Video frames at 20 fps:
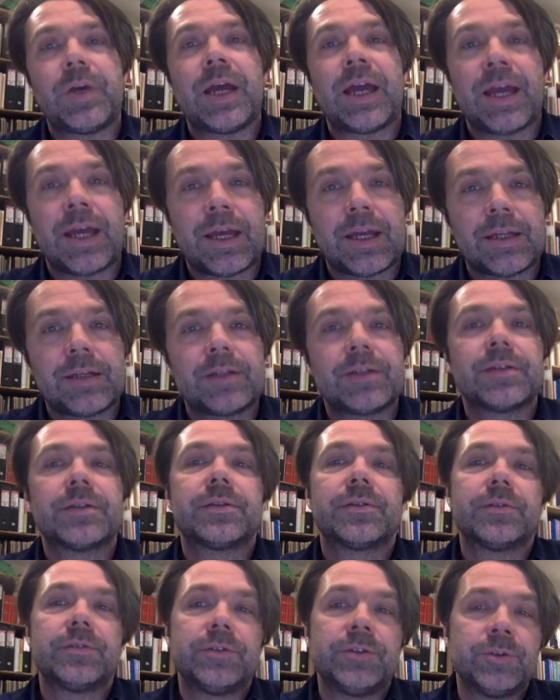
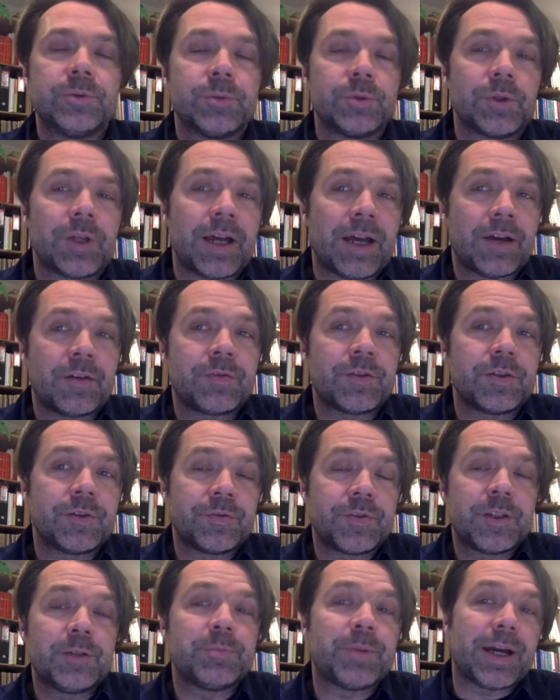And you will have the
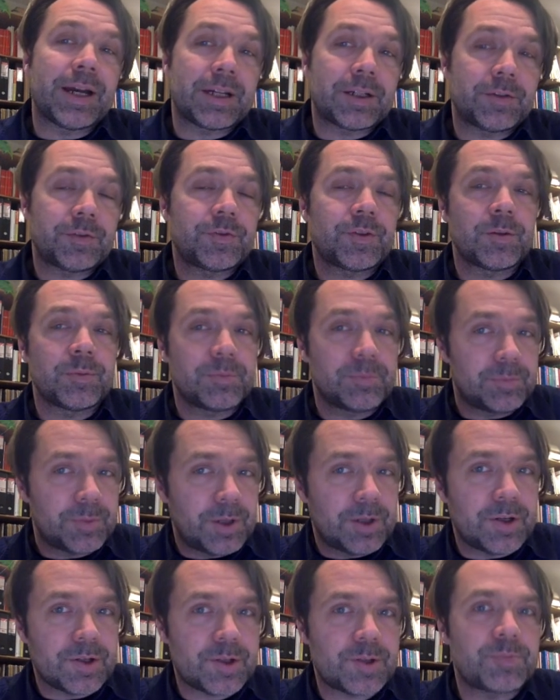feedback from
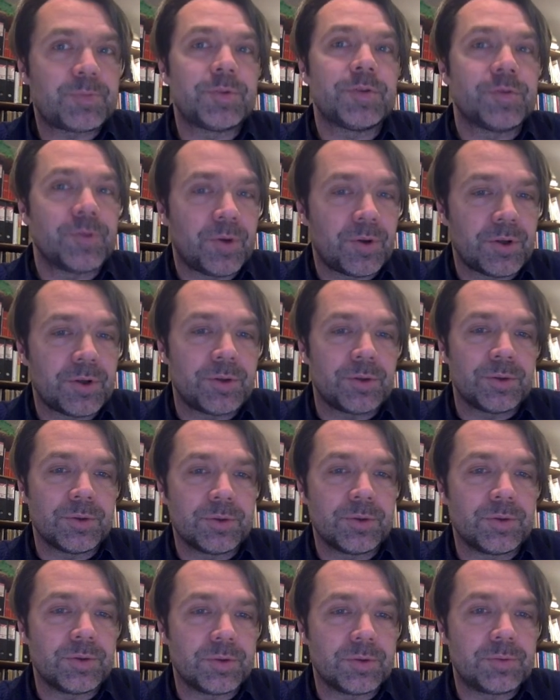us before
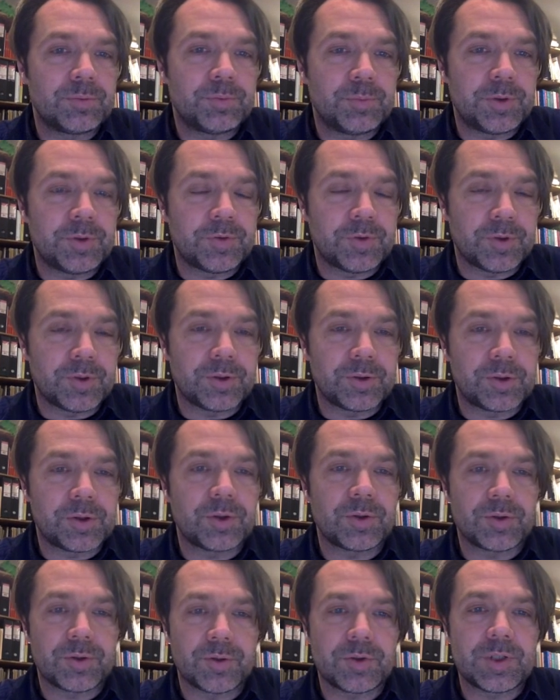you
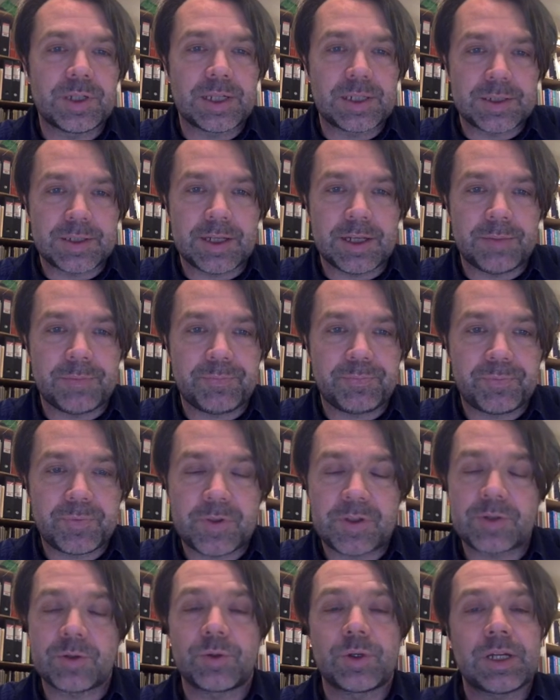go to the exam.
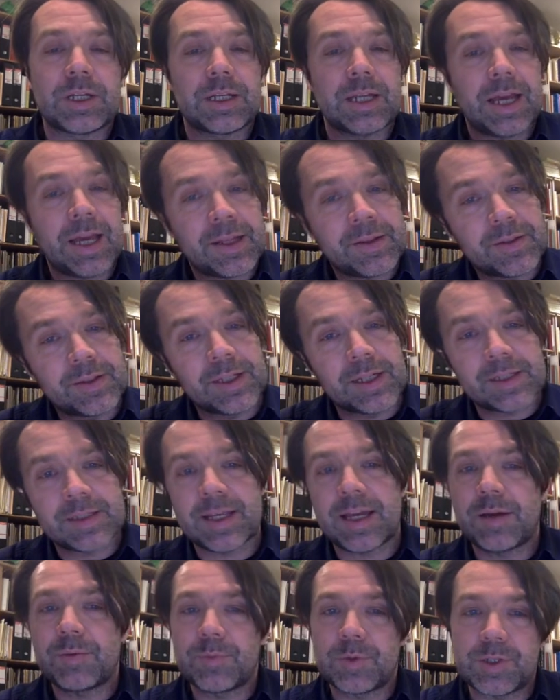So at the
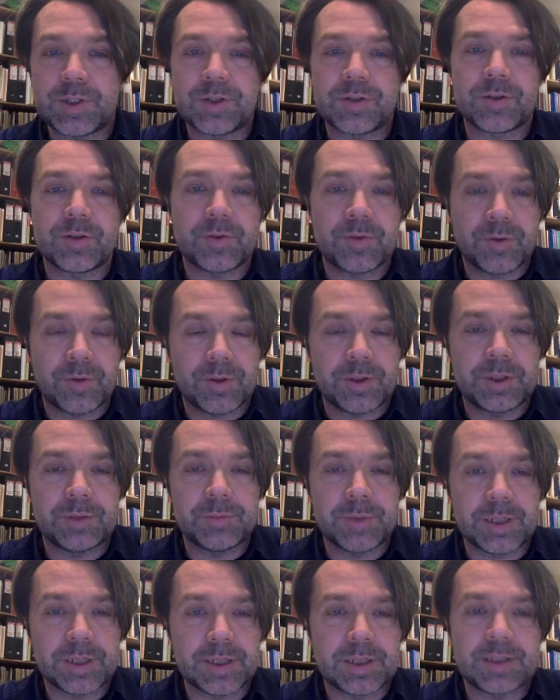exam, which is a
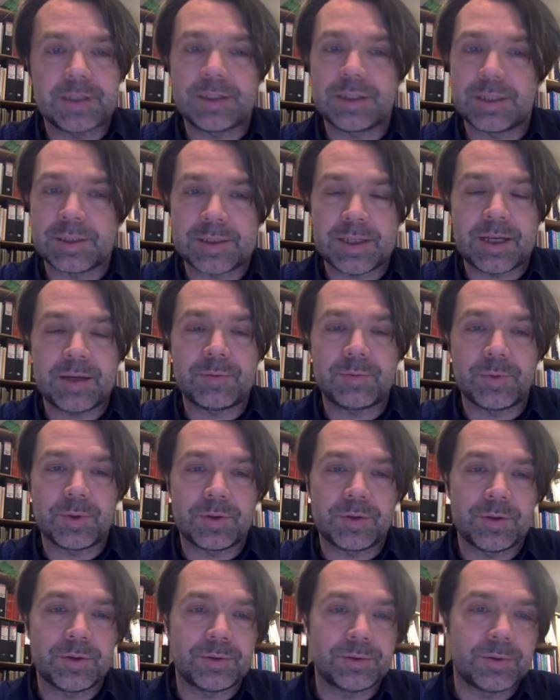30-minute exam
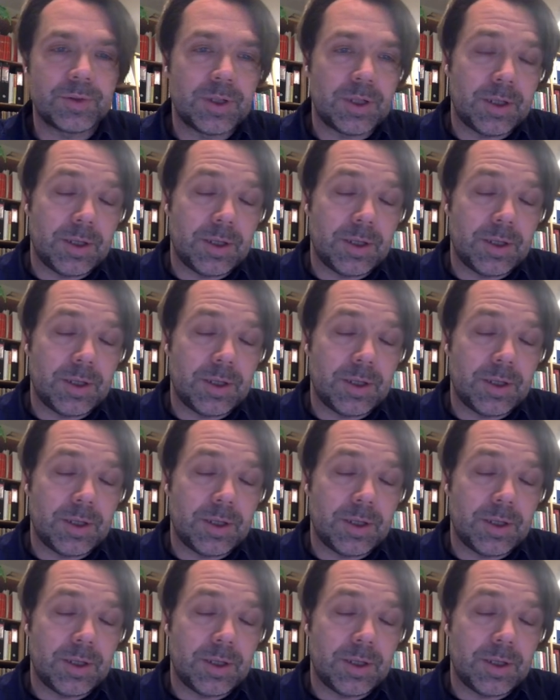with no